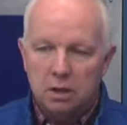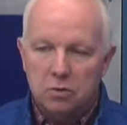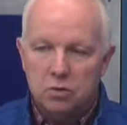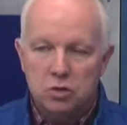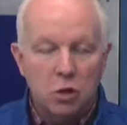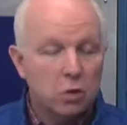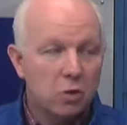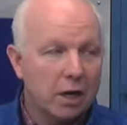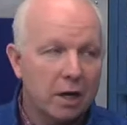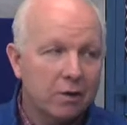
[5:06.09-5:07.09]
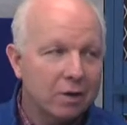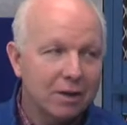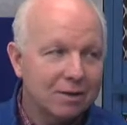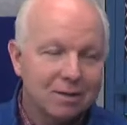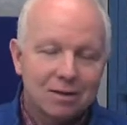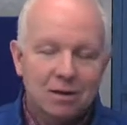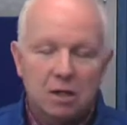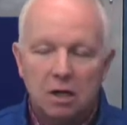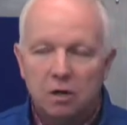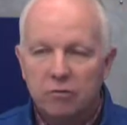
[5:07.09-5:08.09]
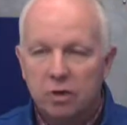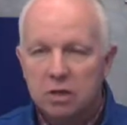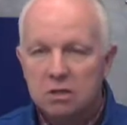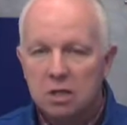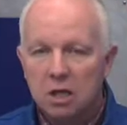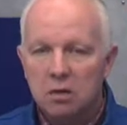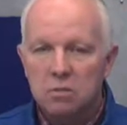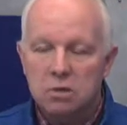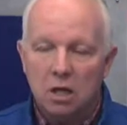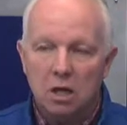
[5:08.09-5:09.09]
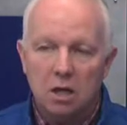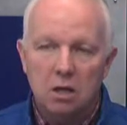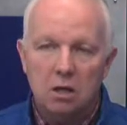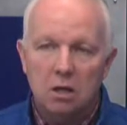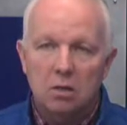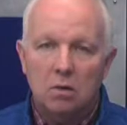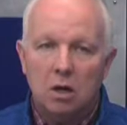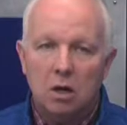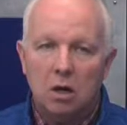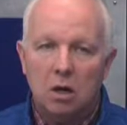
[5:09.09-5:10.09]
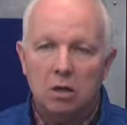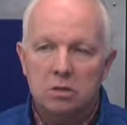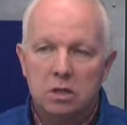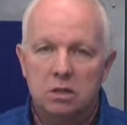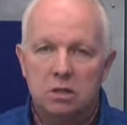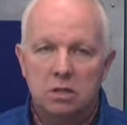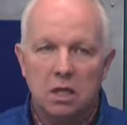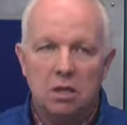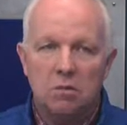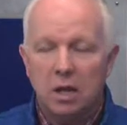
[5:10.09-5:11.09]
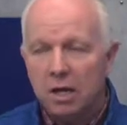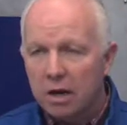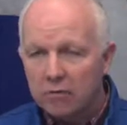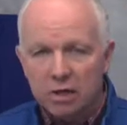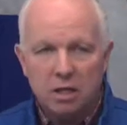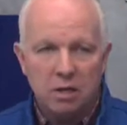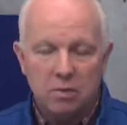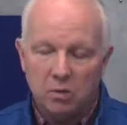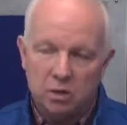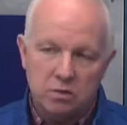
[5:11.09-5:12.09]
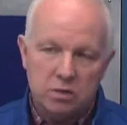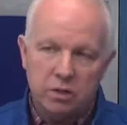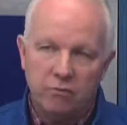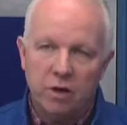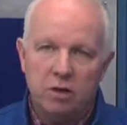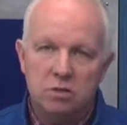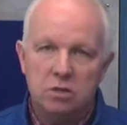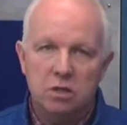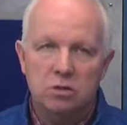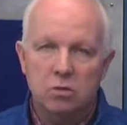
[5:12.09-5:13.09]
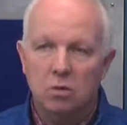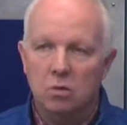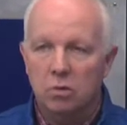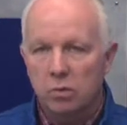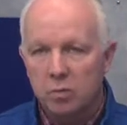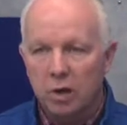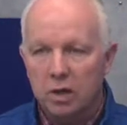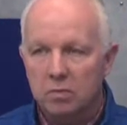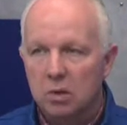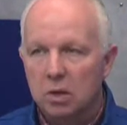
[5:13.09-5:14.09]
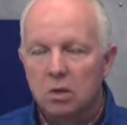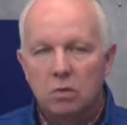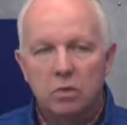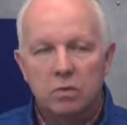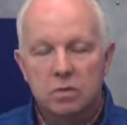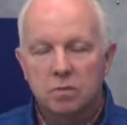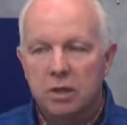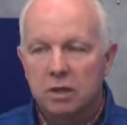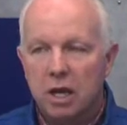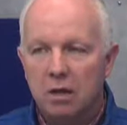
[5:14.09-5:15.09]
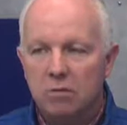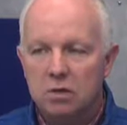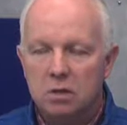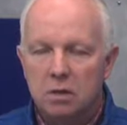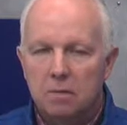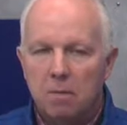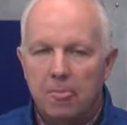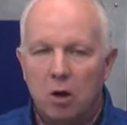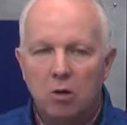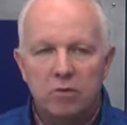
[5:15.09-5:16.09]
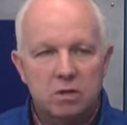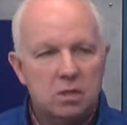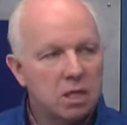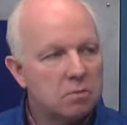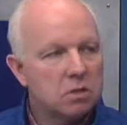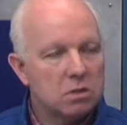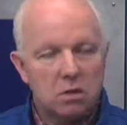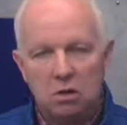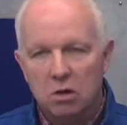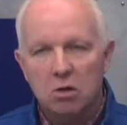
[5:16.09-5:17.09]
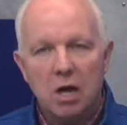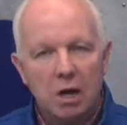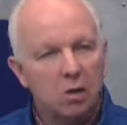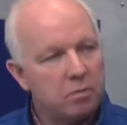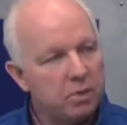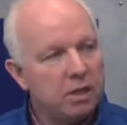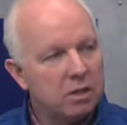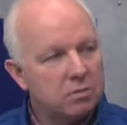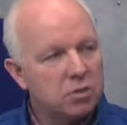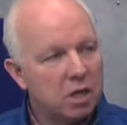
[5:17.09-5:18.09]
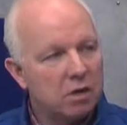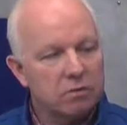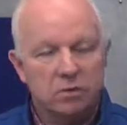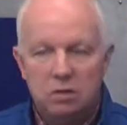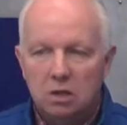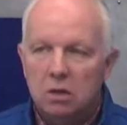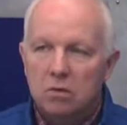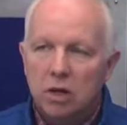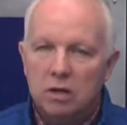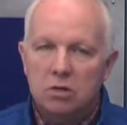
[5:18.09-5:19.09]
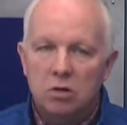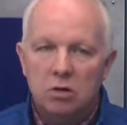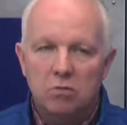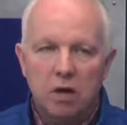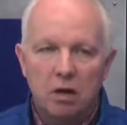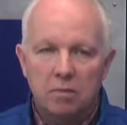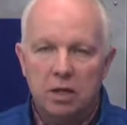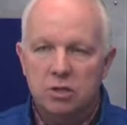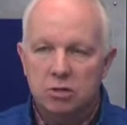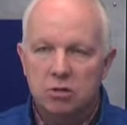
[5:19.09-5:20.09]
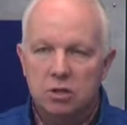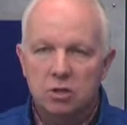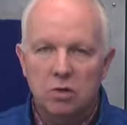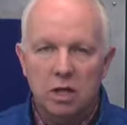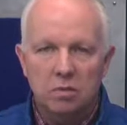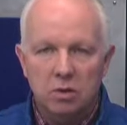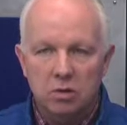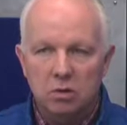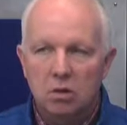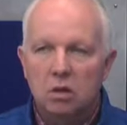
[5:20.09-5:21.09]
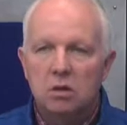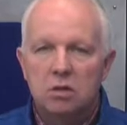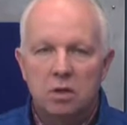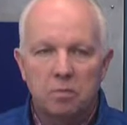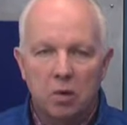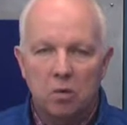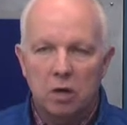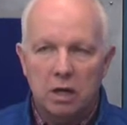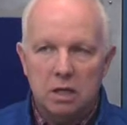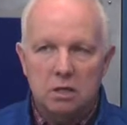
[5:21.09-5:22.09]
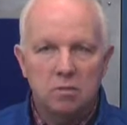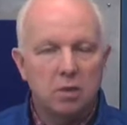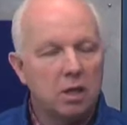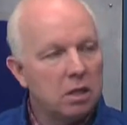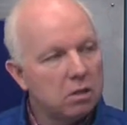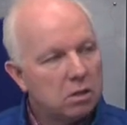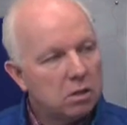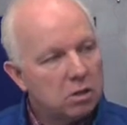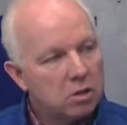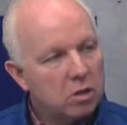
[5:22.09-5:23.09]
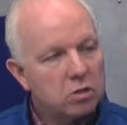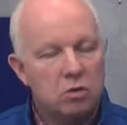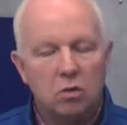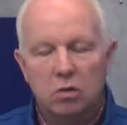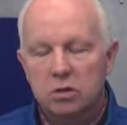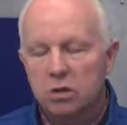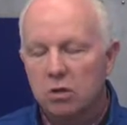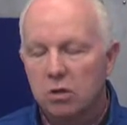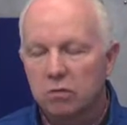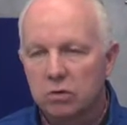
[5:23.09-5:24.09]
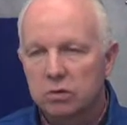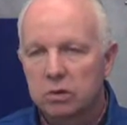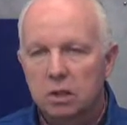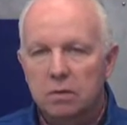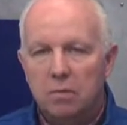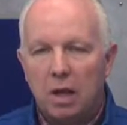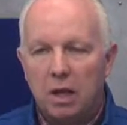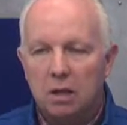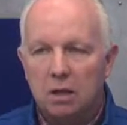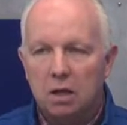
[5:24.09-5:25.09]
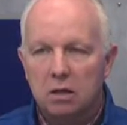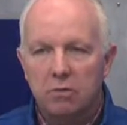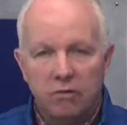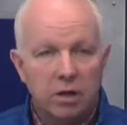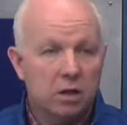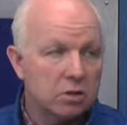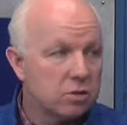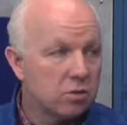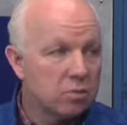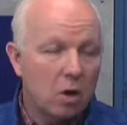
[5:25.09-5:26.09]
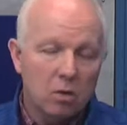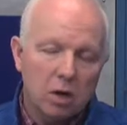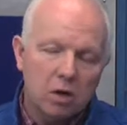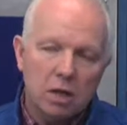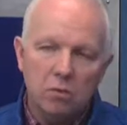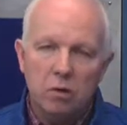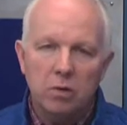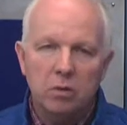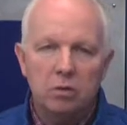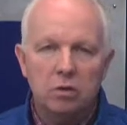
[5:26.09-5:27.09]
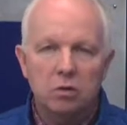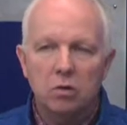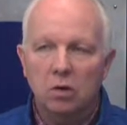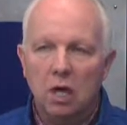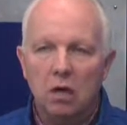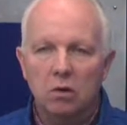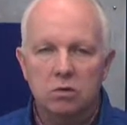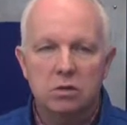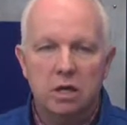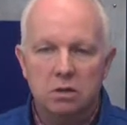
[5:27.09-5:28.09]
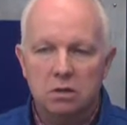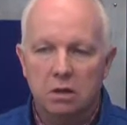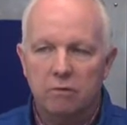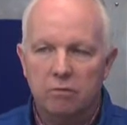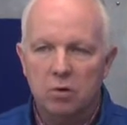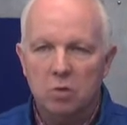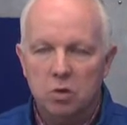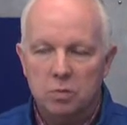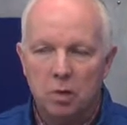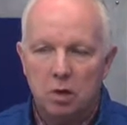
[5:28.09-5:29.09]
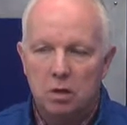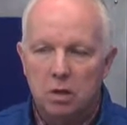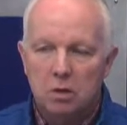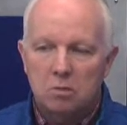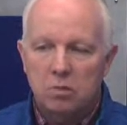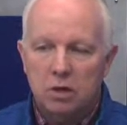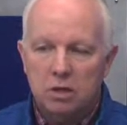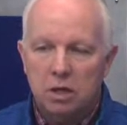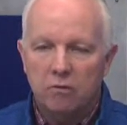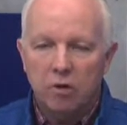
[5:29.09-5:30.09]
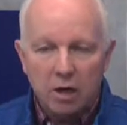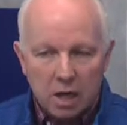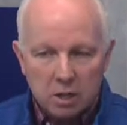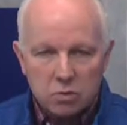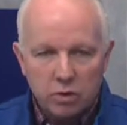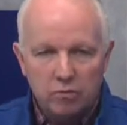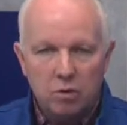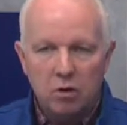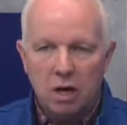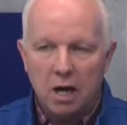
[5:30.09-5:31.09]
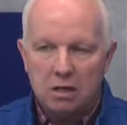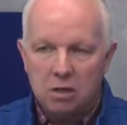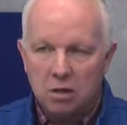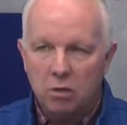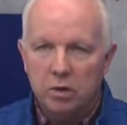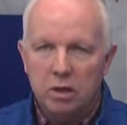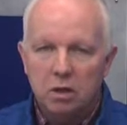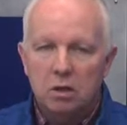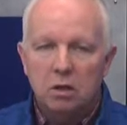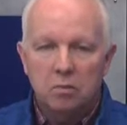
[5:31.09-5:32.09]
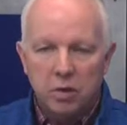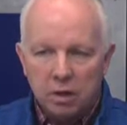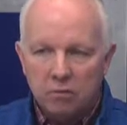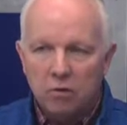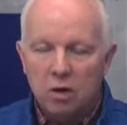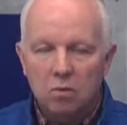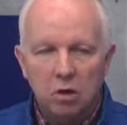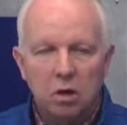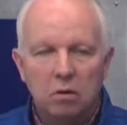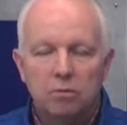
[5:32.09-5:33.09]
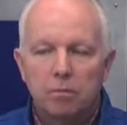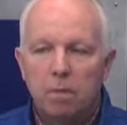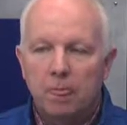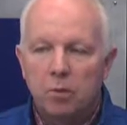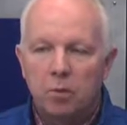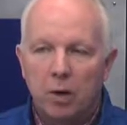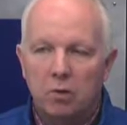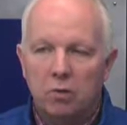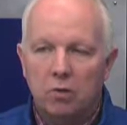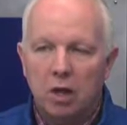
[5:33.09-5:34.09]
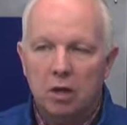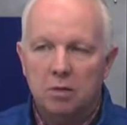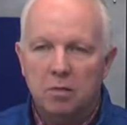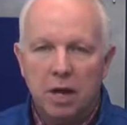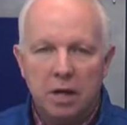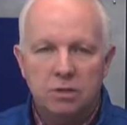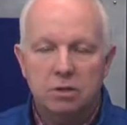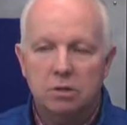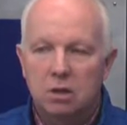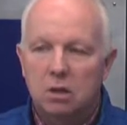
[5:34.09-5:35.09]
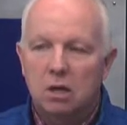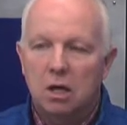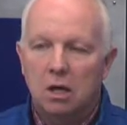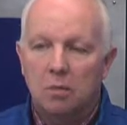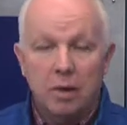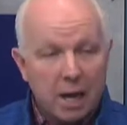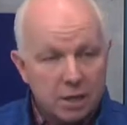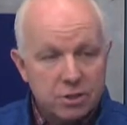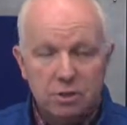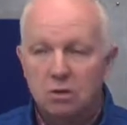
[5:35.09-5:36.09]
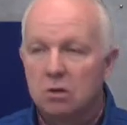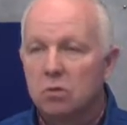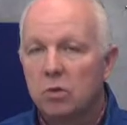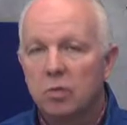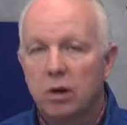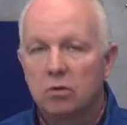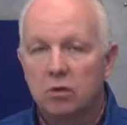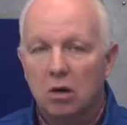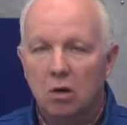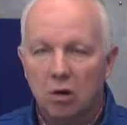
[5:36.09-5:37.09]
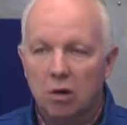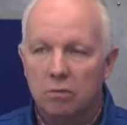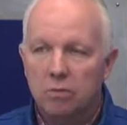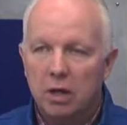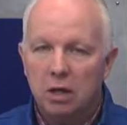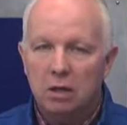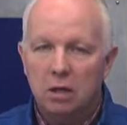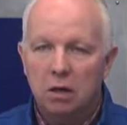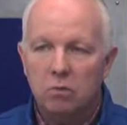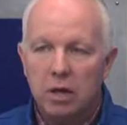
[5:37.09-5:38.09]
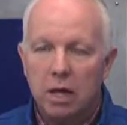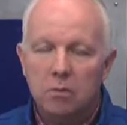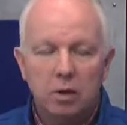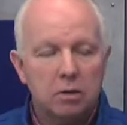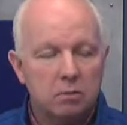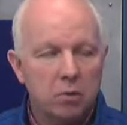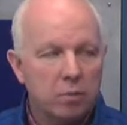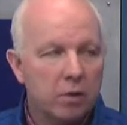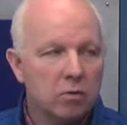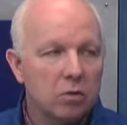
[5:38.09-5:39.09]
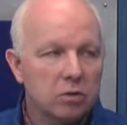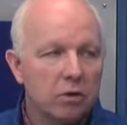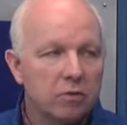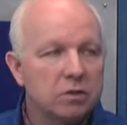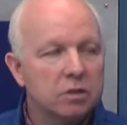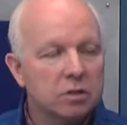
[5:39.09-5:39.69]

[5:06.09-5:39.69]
There's no gray area for his teams, and honestly, it's a team, and every team, whether it's at Franklin Central or when we played him when he was at Ben Davis, all of his teams, they're not going to beat themselves. And so you've got to make sure that you keep your tempo where it needs to be, you control the turnovers, and defend and shoot the ball well. And we were able to do a lot of those things for the most part. But very nice win for our guys. I thought we competed very well. We played with a lot of compassion, passion. We played with a lot of heart, and we played with a little toughness too.